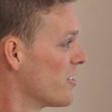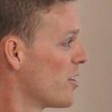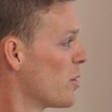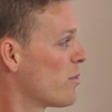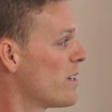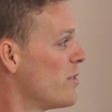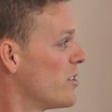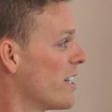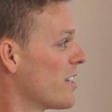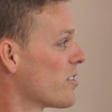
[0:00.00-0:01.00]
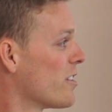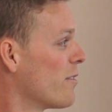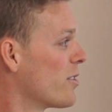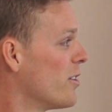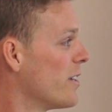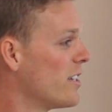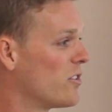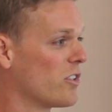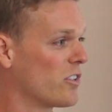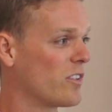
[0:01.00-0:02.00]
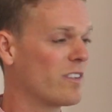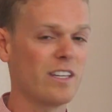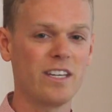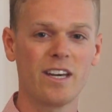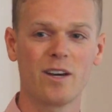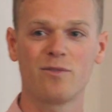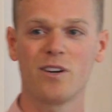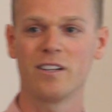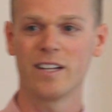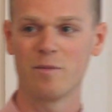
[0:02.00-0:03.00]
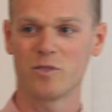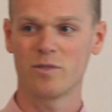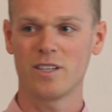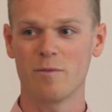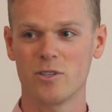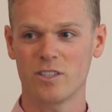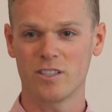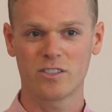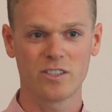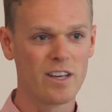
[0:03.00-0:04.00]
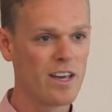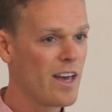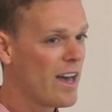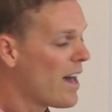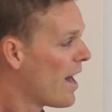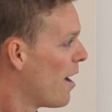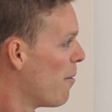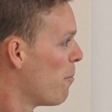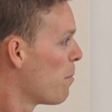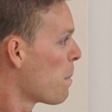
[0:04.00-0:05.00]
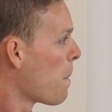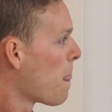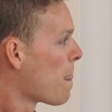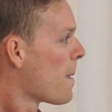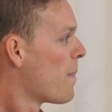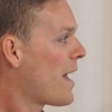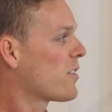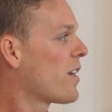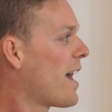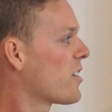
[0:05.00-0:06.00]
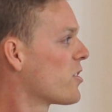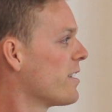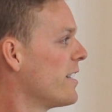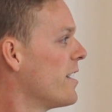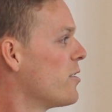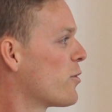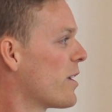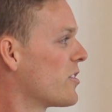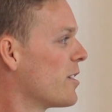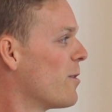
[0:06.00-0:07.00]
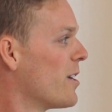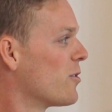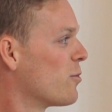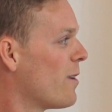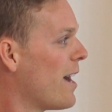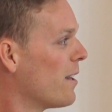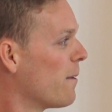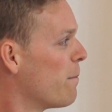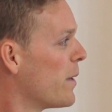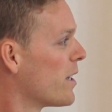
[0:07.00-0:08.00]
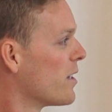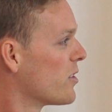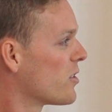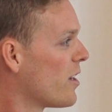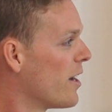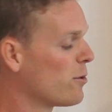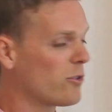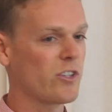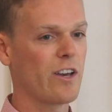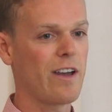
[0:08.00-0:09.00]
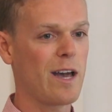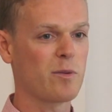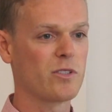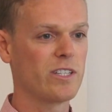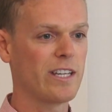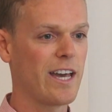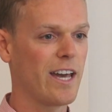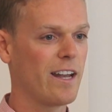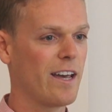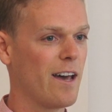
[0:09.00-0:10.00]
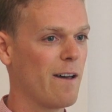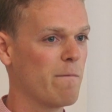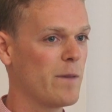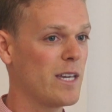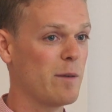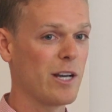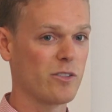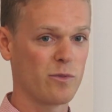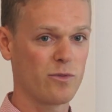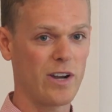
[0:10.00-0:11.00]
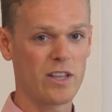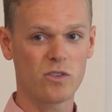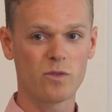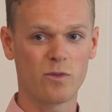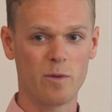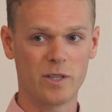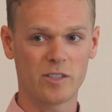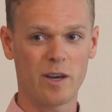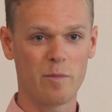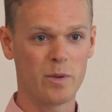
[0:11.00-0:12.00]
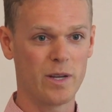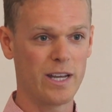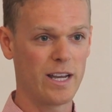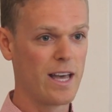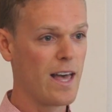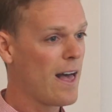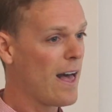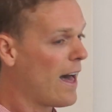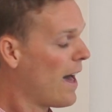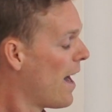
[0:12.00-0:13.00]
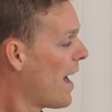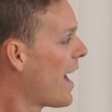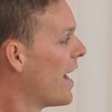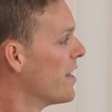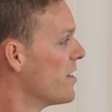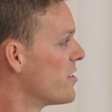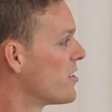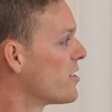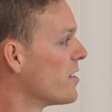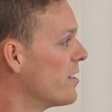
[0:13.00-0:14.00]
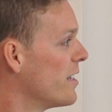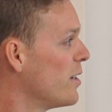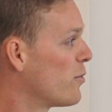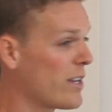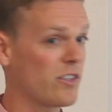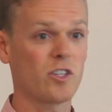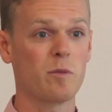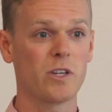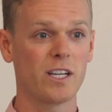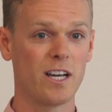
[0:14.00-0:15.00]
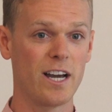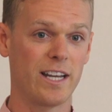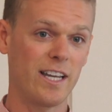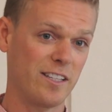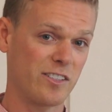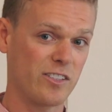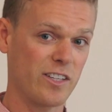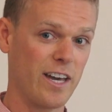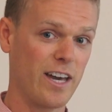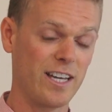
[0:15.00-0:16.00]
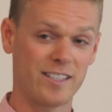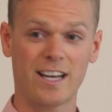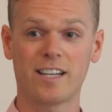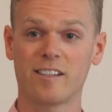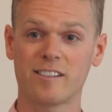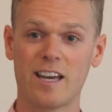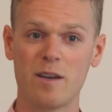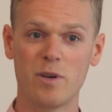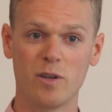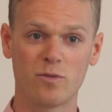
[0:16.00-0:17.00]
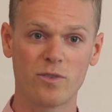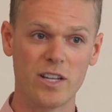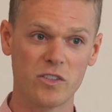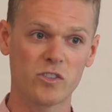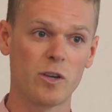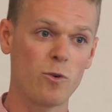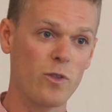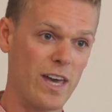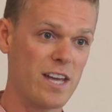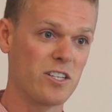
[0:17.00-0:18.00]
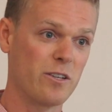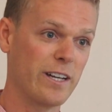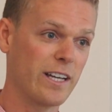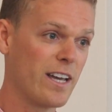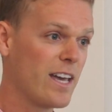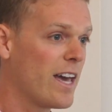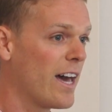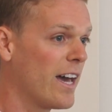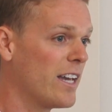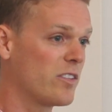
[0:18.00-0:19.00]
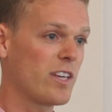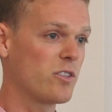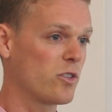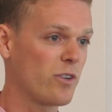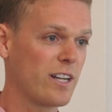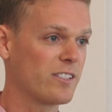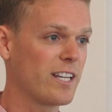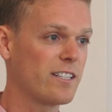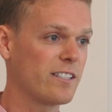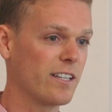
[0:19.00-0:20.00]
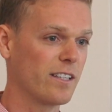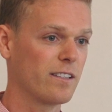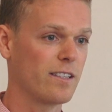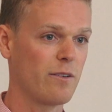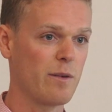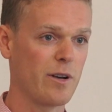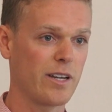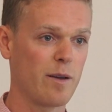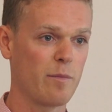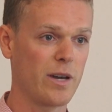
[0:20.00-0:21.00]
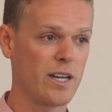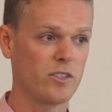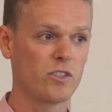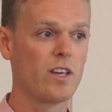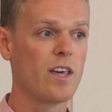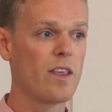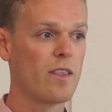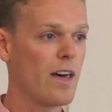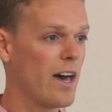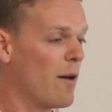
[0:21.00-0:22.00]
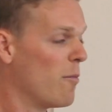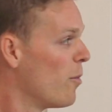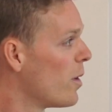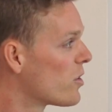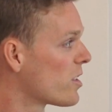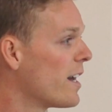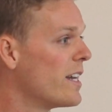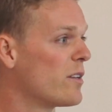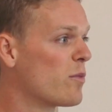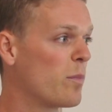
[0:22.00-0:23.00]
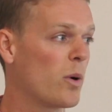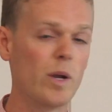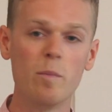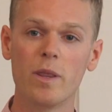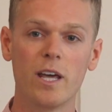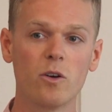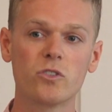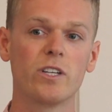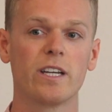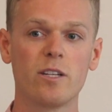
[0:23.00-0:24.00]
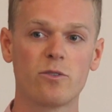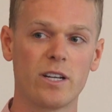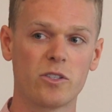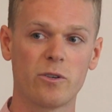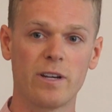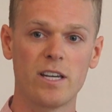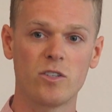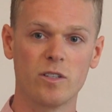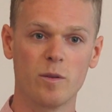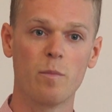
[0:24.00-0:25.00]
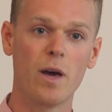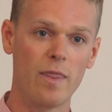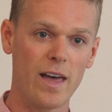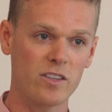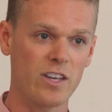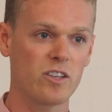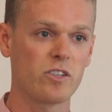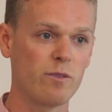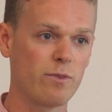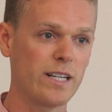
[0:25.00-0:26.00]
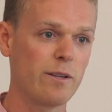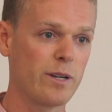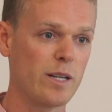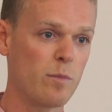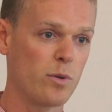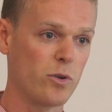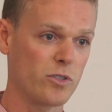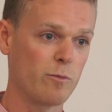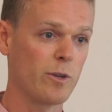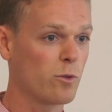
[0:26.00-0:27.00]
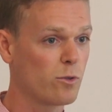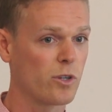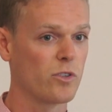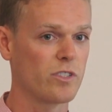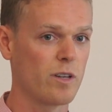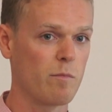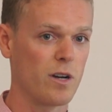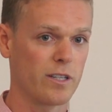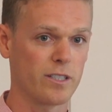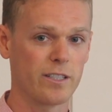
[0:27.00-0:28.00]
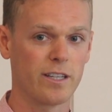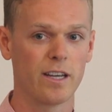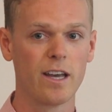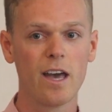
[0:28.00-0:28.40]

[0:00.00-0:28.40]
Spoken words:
So the preview text that I've got is just the file names of the images. That's actually an interesting one as well, because I also happen to get emails in French from this company. And the French subject line is exactly the same in French. So what they're doing is they're just translating their email campaigns. It's a slightly different point, but they're not doing any transcreation. And that's actually really, really important with all content marketing.